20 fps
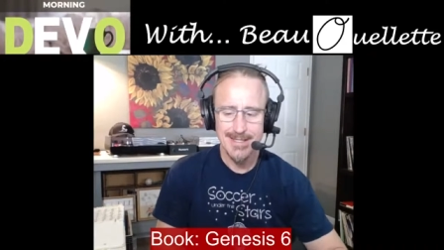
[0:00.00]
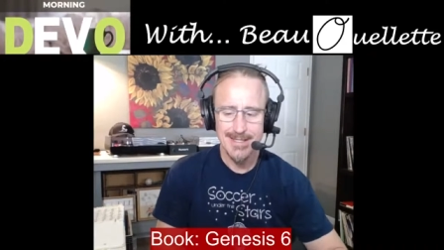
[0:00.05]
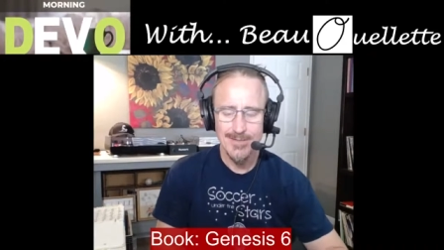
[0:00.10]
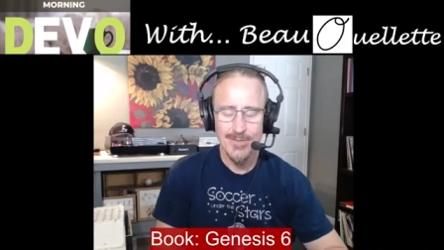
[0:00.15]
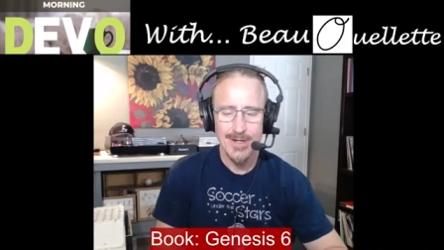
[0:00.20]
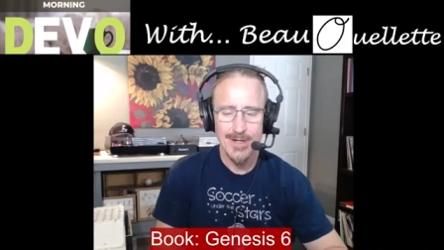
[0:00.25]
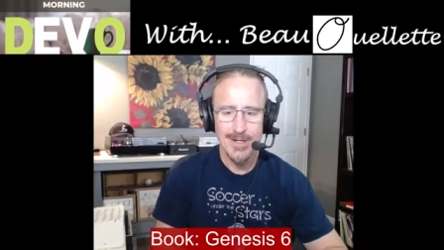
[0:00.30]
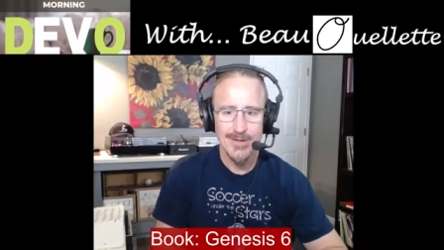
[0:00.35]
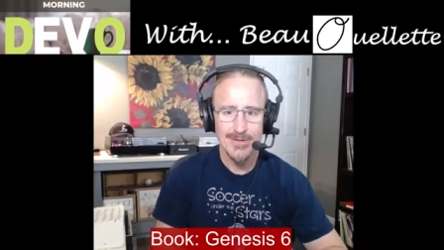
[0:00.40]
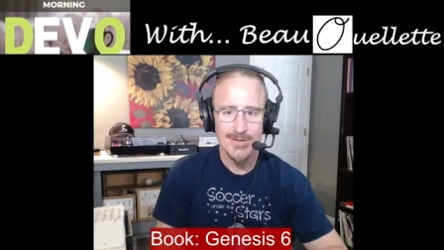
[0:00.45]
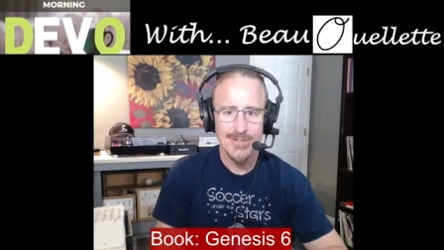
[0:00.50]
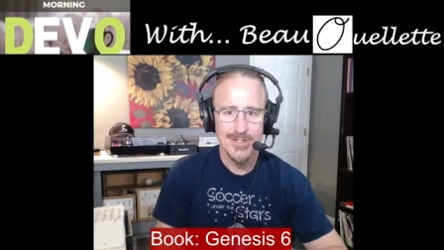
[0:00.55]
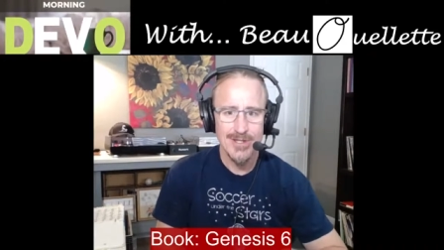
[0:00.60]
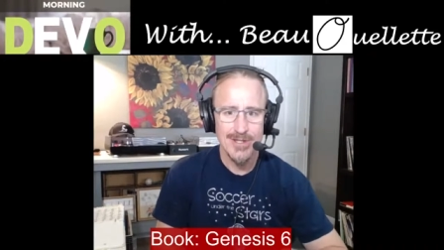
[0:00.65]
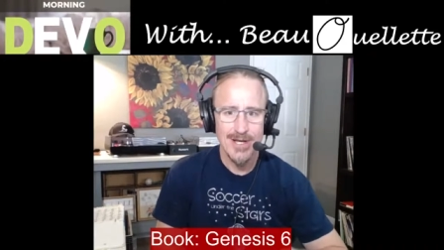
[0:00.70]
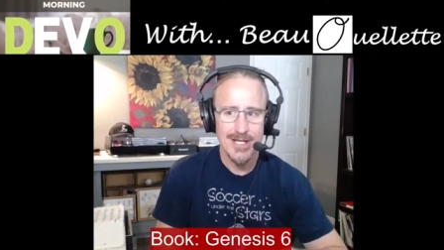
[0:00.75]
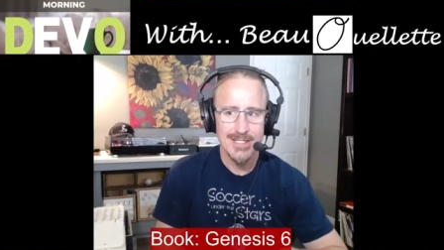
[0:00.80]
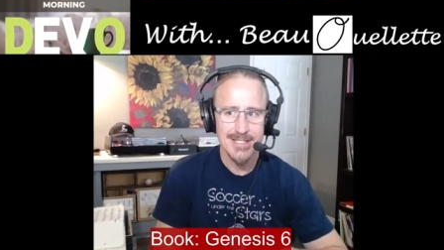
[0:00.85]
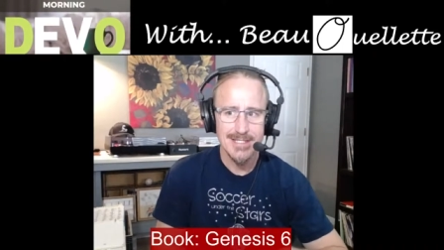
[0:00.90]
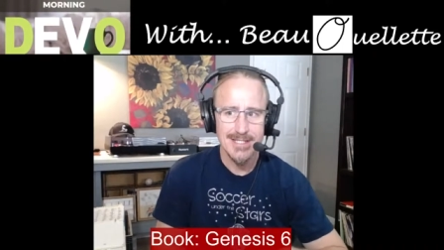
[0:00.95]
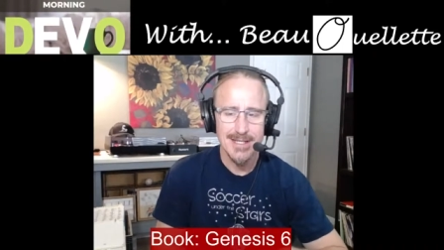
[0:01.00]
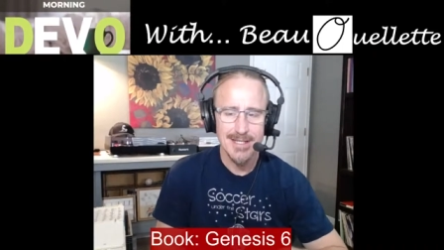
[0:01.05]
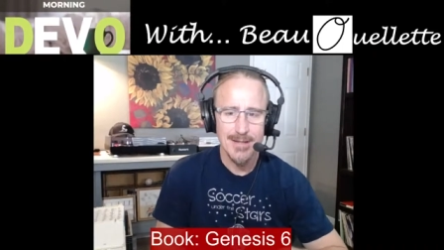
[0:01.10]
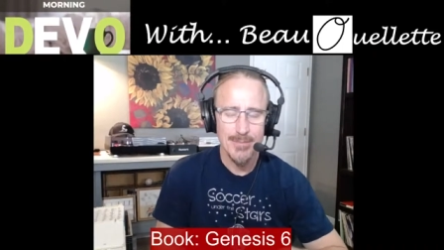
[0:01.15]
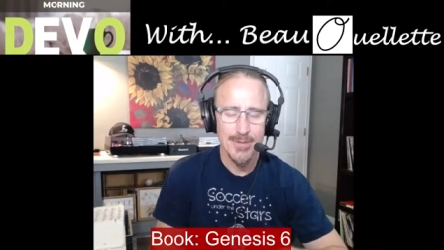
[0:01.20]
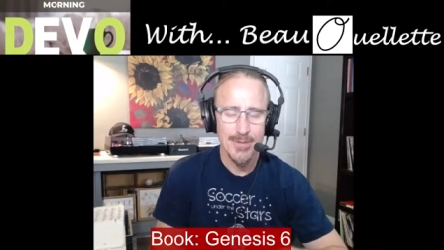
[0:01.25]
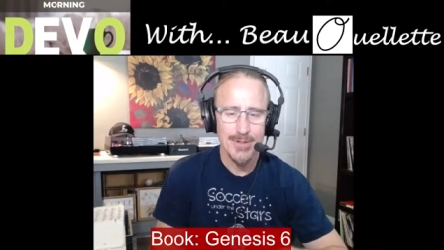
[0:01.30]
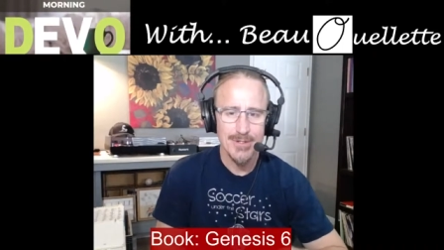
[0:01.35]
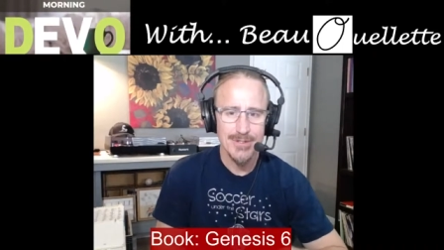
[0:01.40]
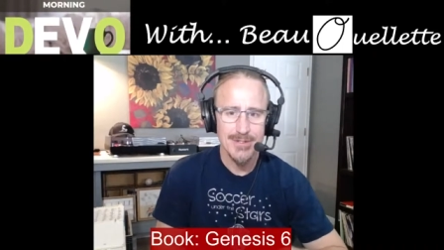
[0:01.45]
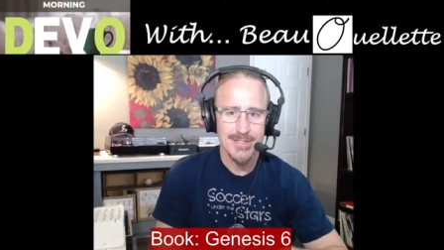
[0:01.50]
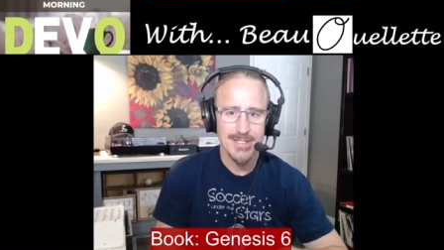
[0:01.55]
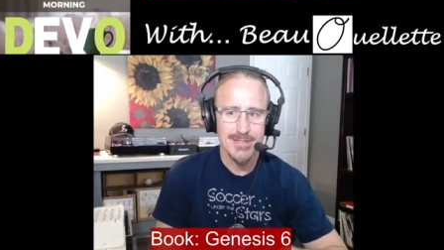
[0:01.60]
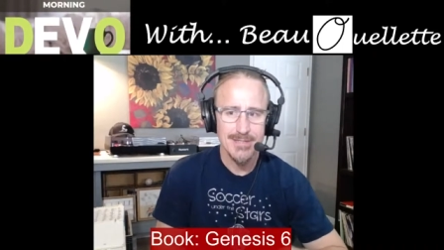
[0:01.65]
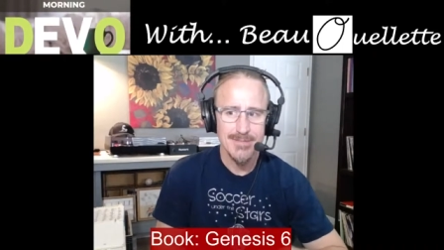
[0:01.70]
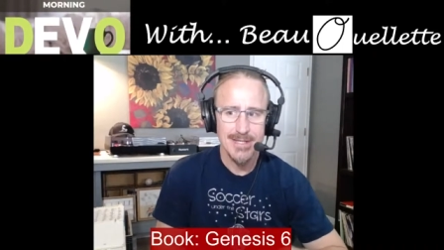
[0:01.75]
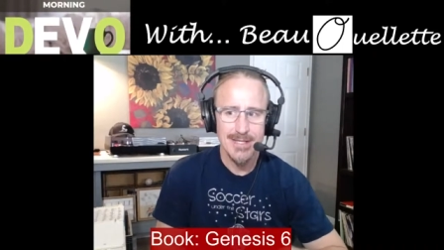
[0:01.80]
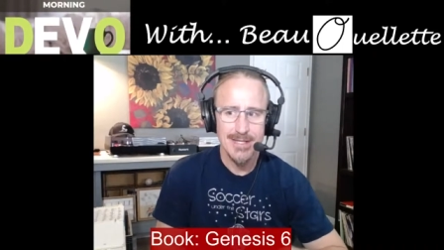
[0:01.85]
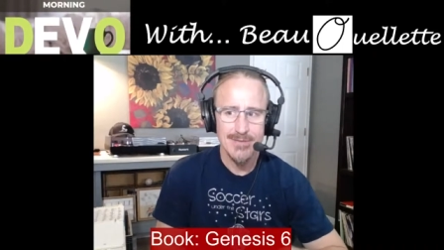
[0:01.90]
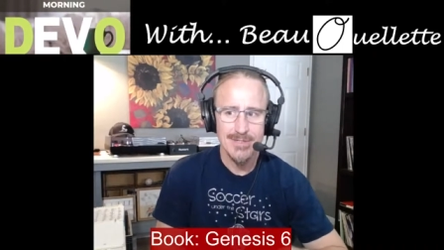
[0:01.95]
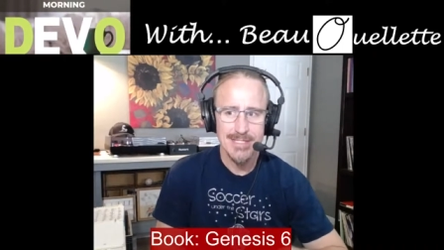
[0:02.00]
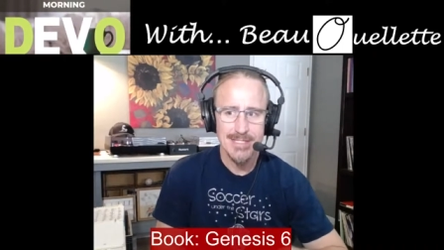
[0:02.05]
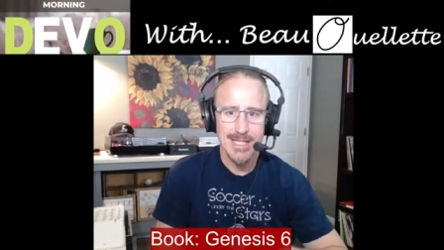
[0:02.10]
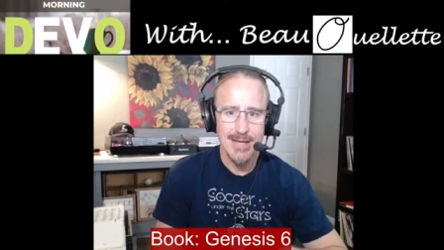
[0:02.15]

And one of those thoughts that it produced in me was